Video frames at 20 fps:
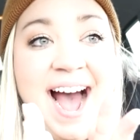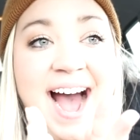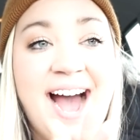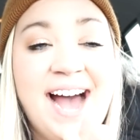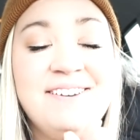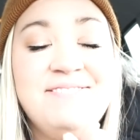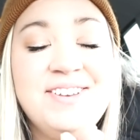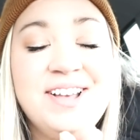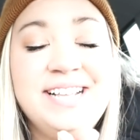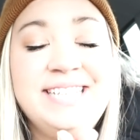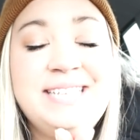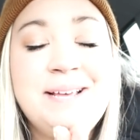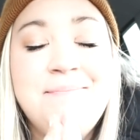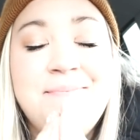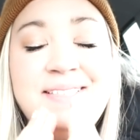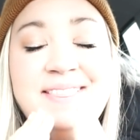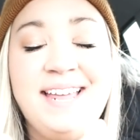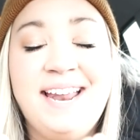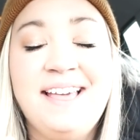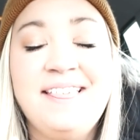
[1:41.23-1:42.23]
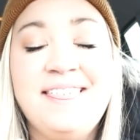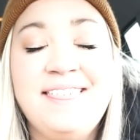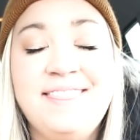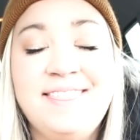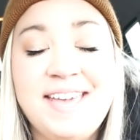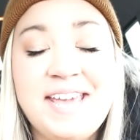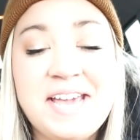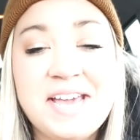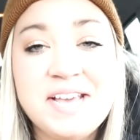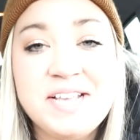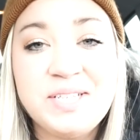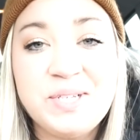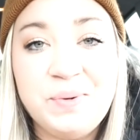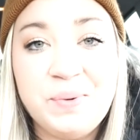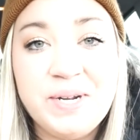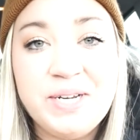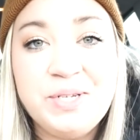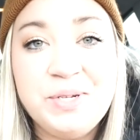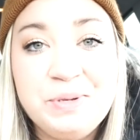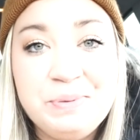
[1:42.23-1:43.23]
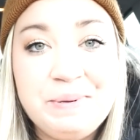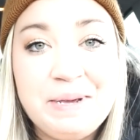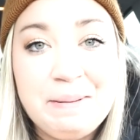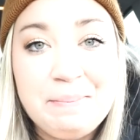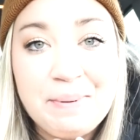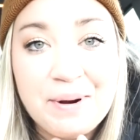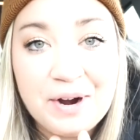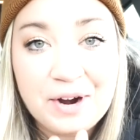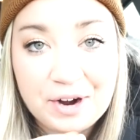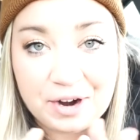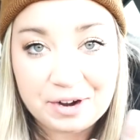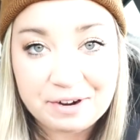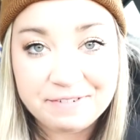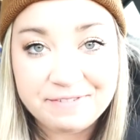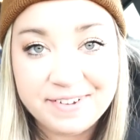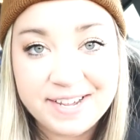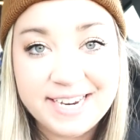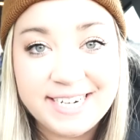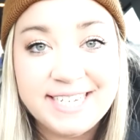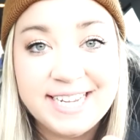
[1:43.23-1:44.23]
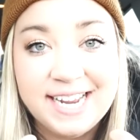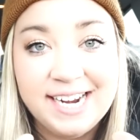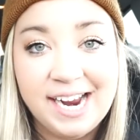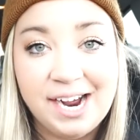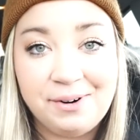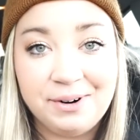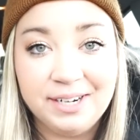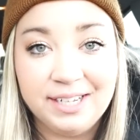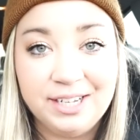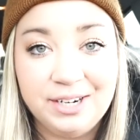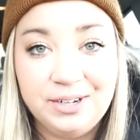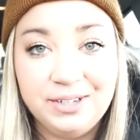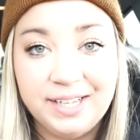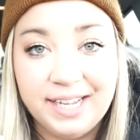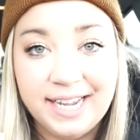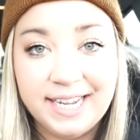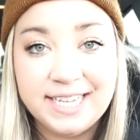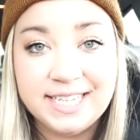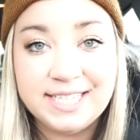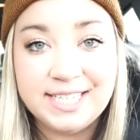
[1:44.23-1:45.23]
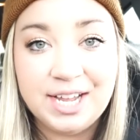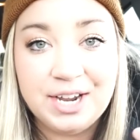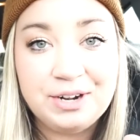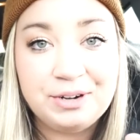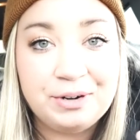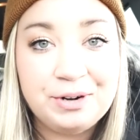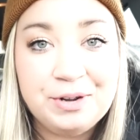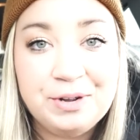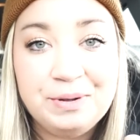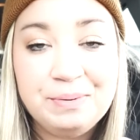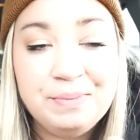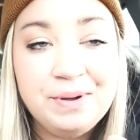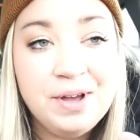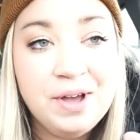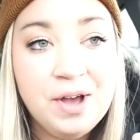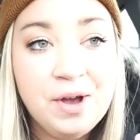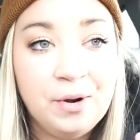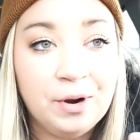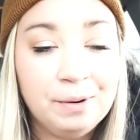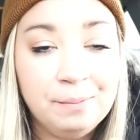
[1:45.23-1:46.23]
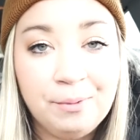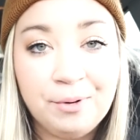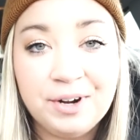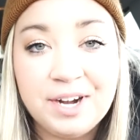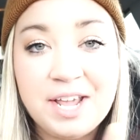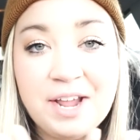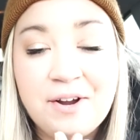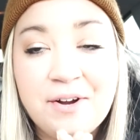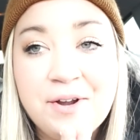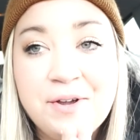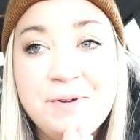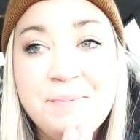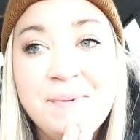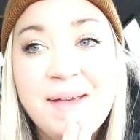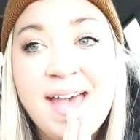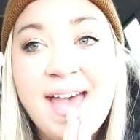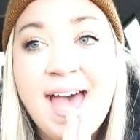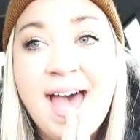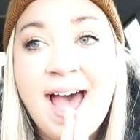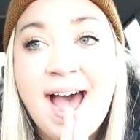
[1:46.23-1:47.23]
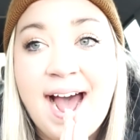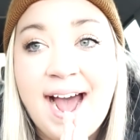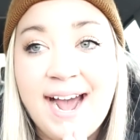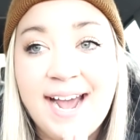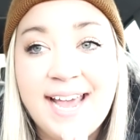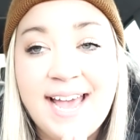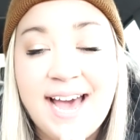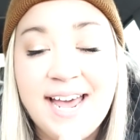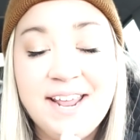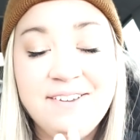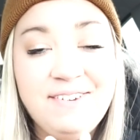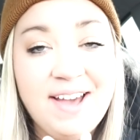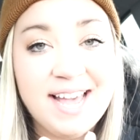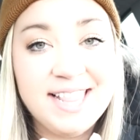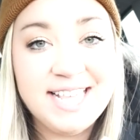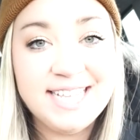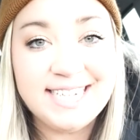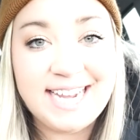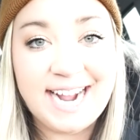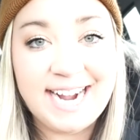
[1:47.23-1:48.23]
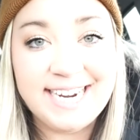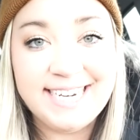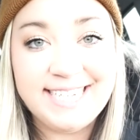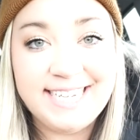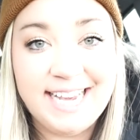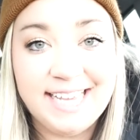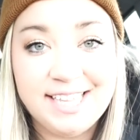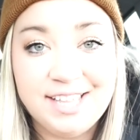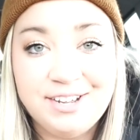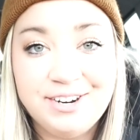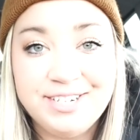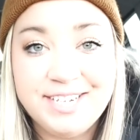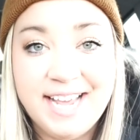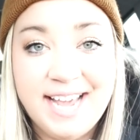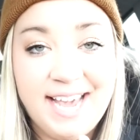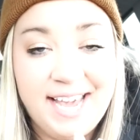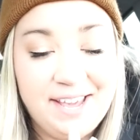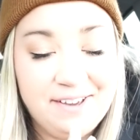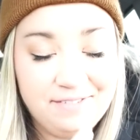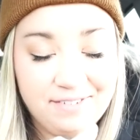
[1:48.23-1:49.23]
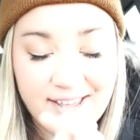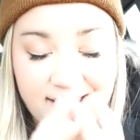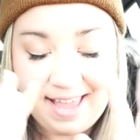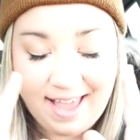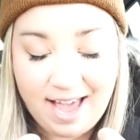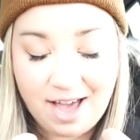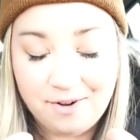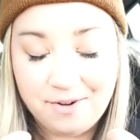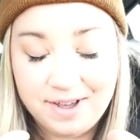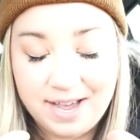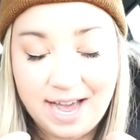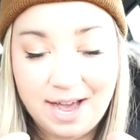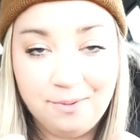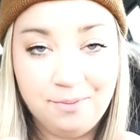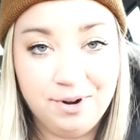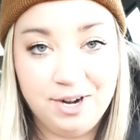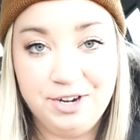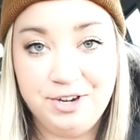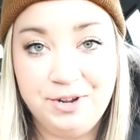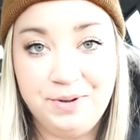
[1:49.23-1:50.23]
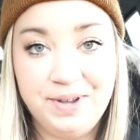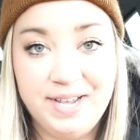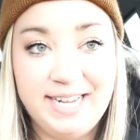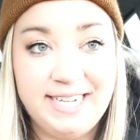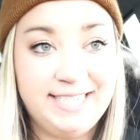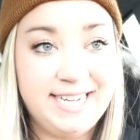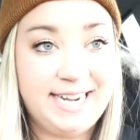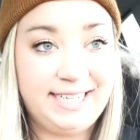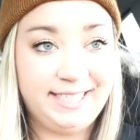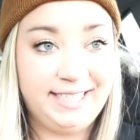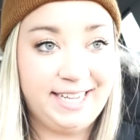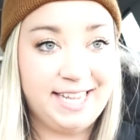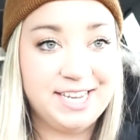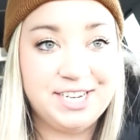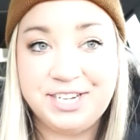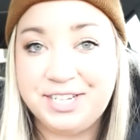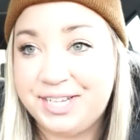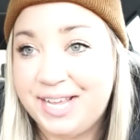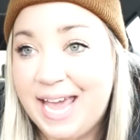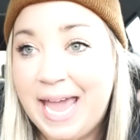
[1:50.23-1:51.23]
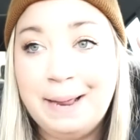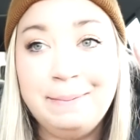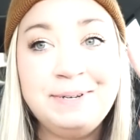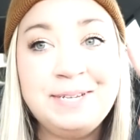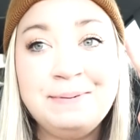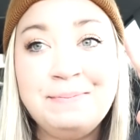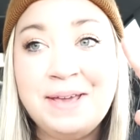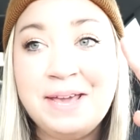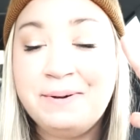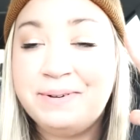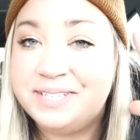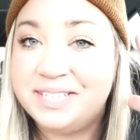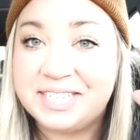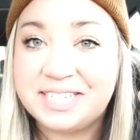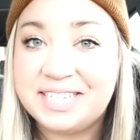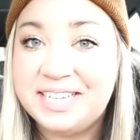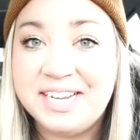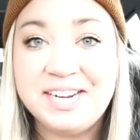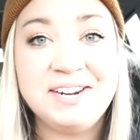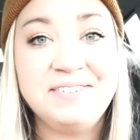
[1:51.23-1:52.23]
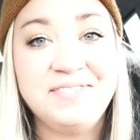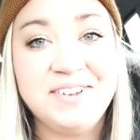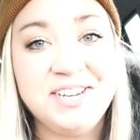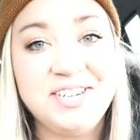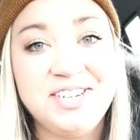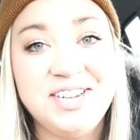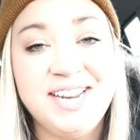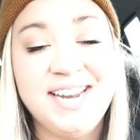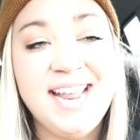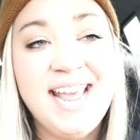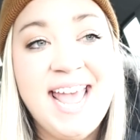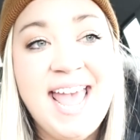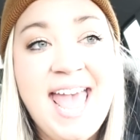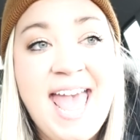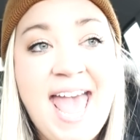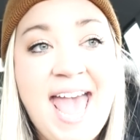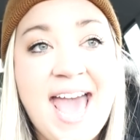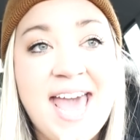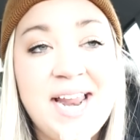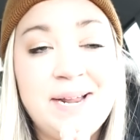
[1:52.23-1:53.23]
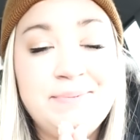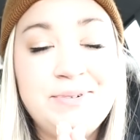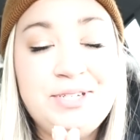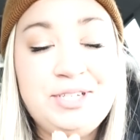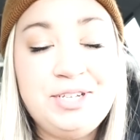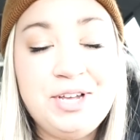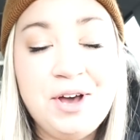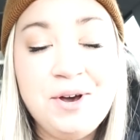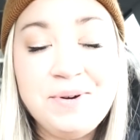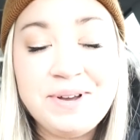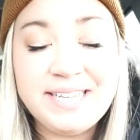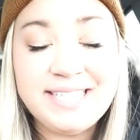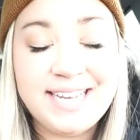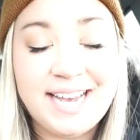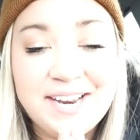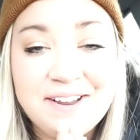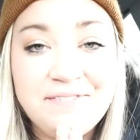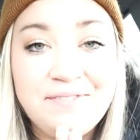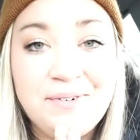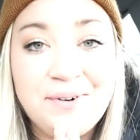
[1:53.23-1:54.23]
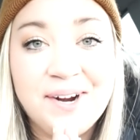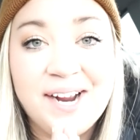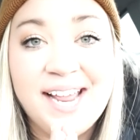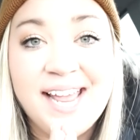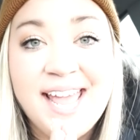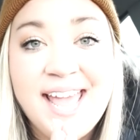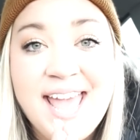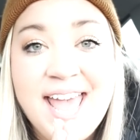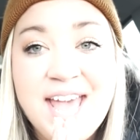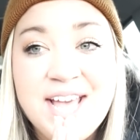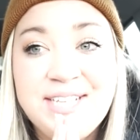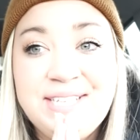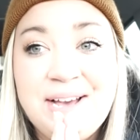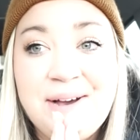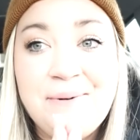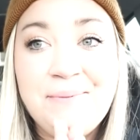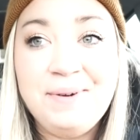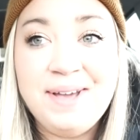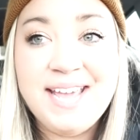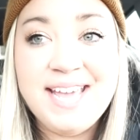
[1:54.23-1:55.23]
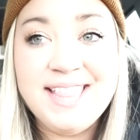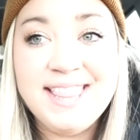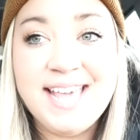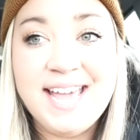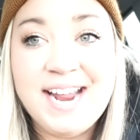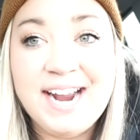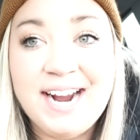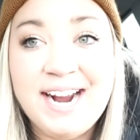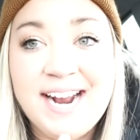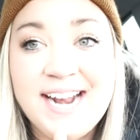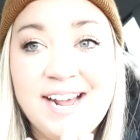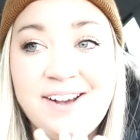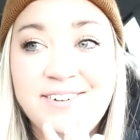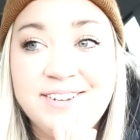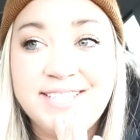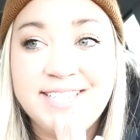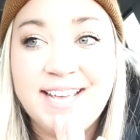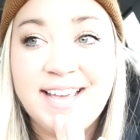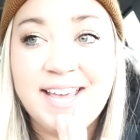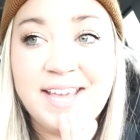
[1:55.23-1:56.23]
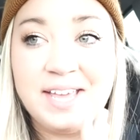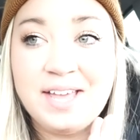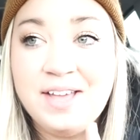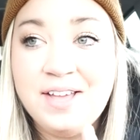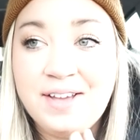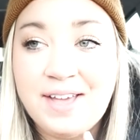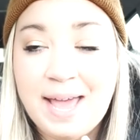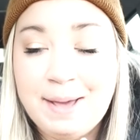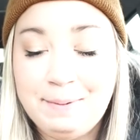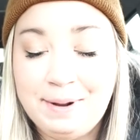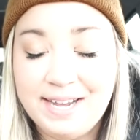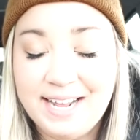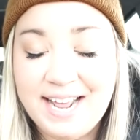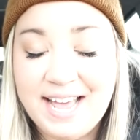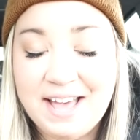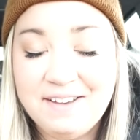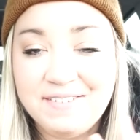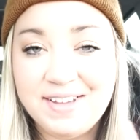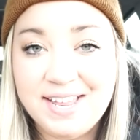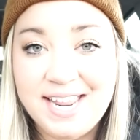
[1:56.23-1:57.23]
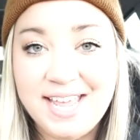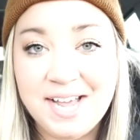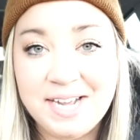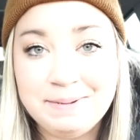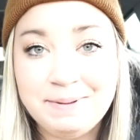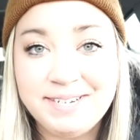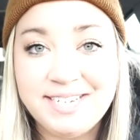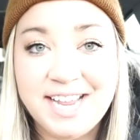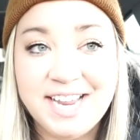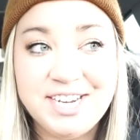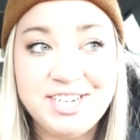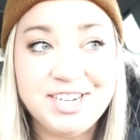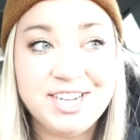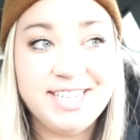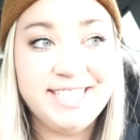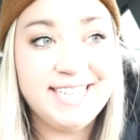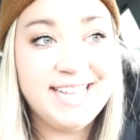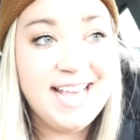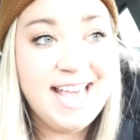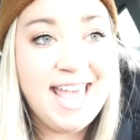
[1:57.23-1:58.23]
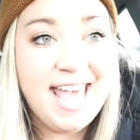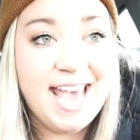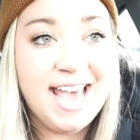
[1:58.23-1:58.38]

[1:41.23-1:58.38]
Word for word: I found something that I think is going to be perfect in our little like sunroom or morning room. I kind of had this idea the other day of like how I want to do it exactly. Like it just came to me. It was this clear vision and I'm so excited for it. So I went in there and I was like, okay, I'm not going to have any expectations.